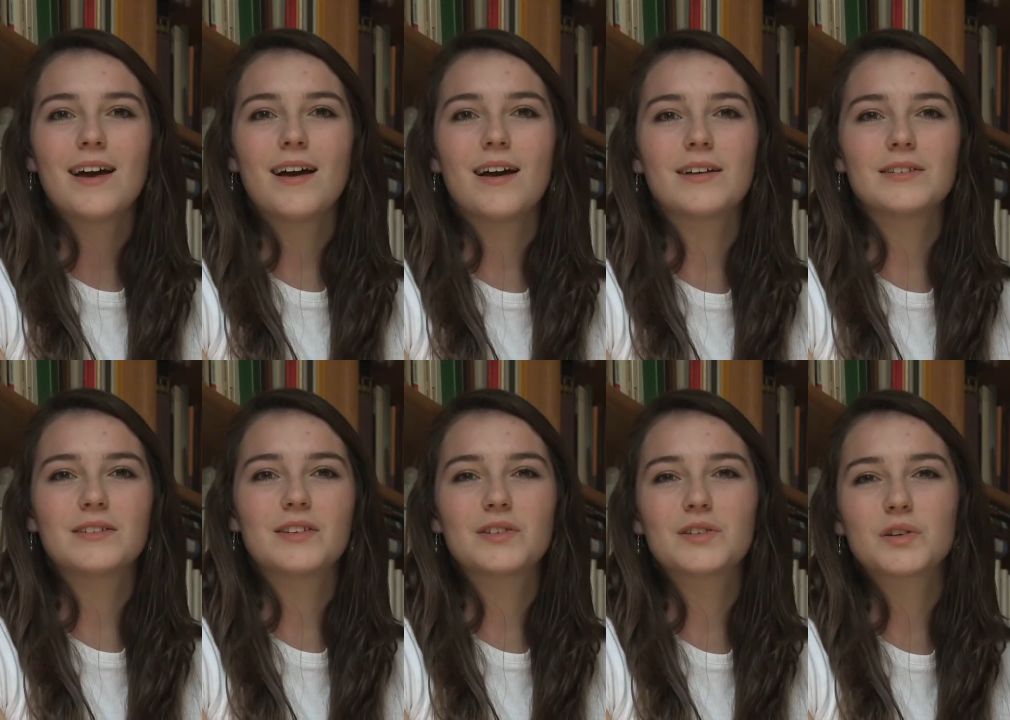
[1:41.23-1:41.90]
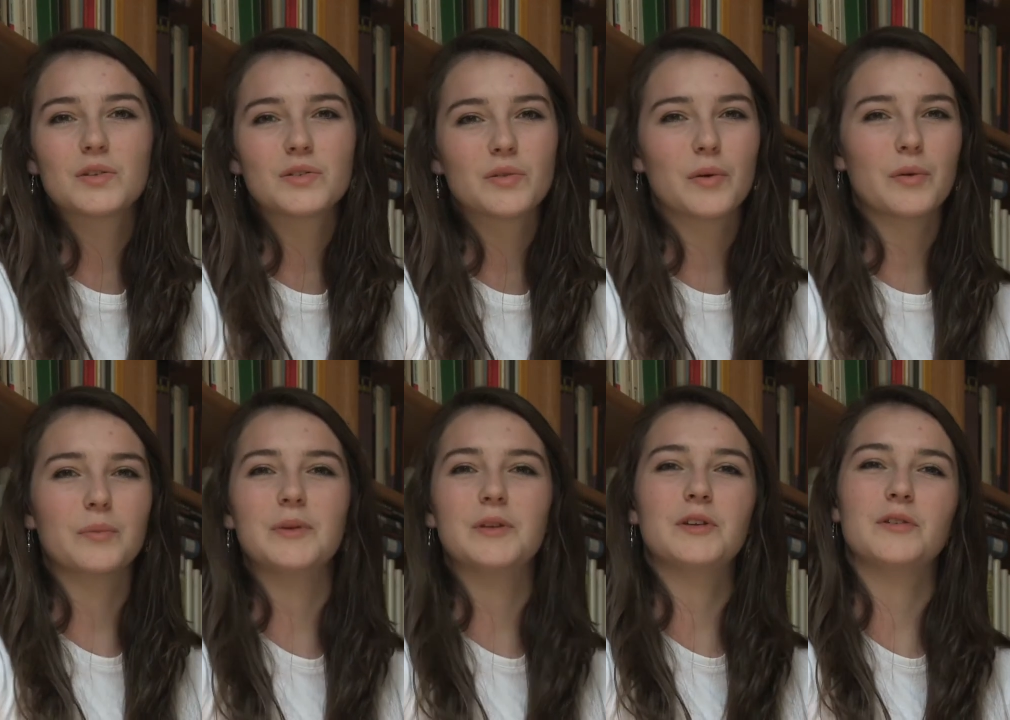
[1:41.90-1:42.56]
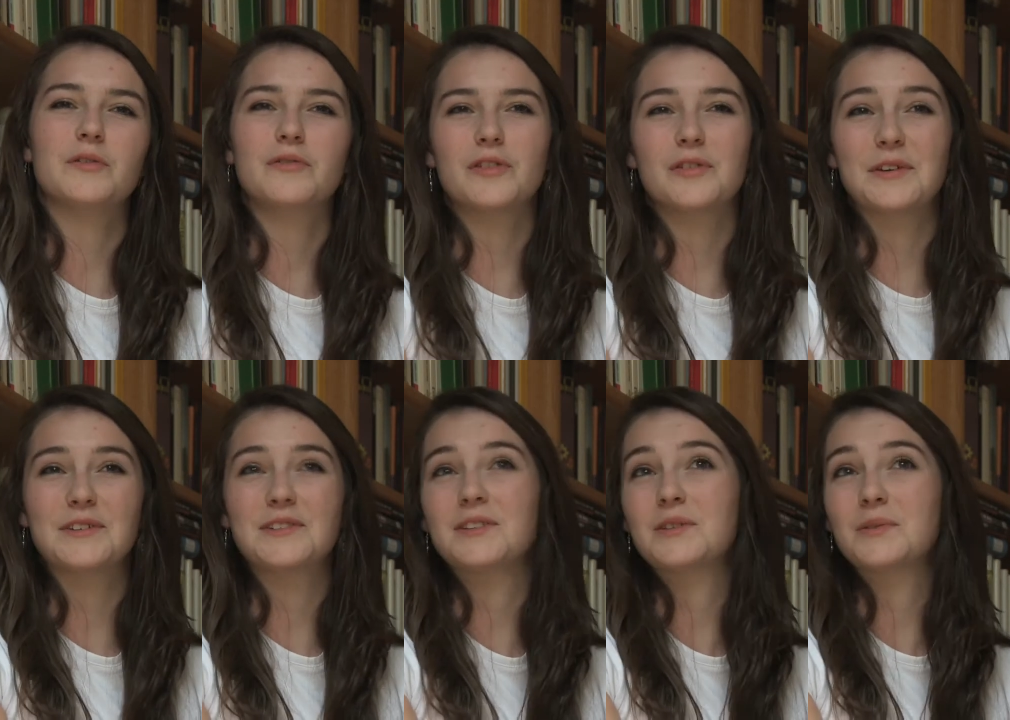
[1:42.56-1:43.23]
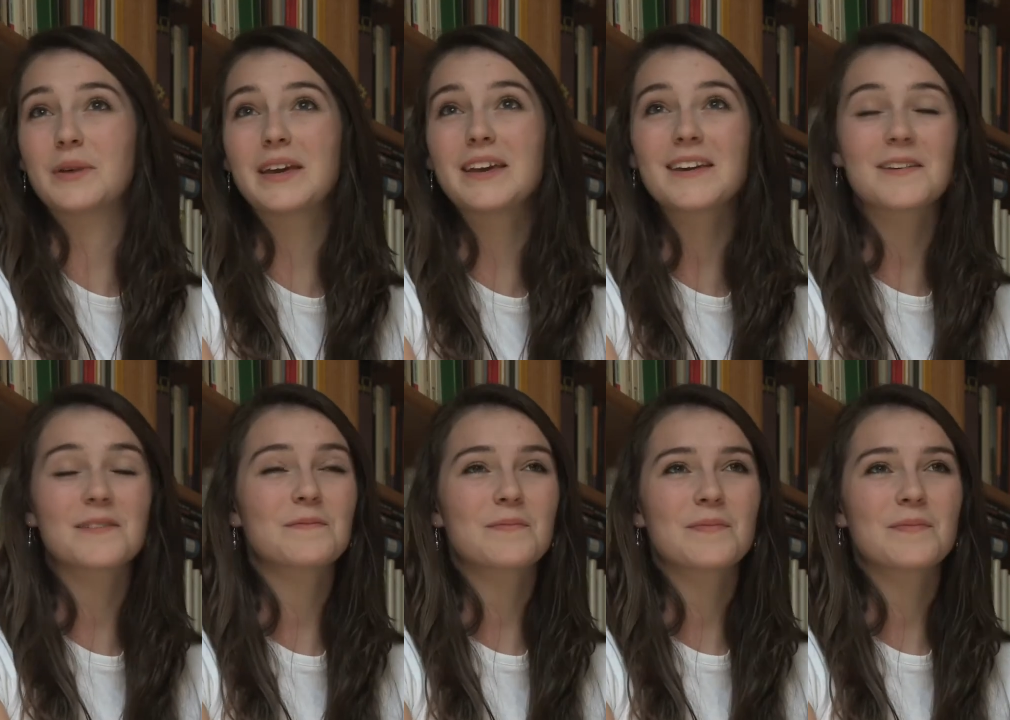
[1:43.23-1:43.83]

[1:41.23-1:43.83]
and discussed what we'd be doing for the rest of this week.